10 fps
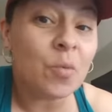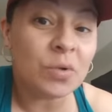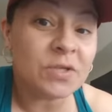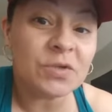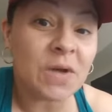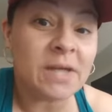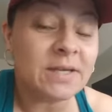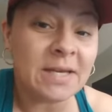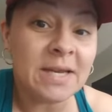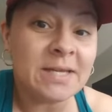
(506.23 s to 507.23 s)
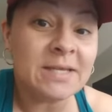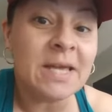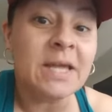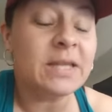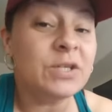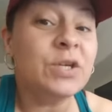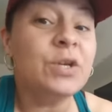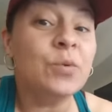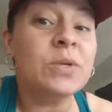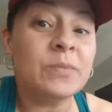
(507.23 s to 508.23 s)
what the strategy is, then to
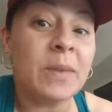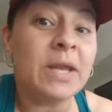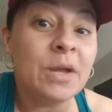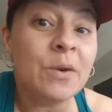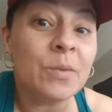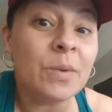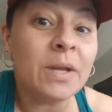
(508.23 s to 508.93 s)
you it's made new.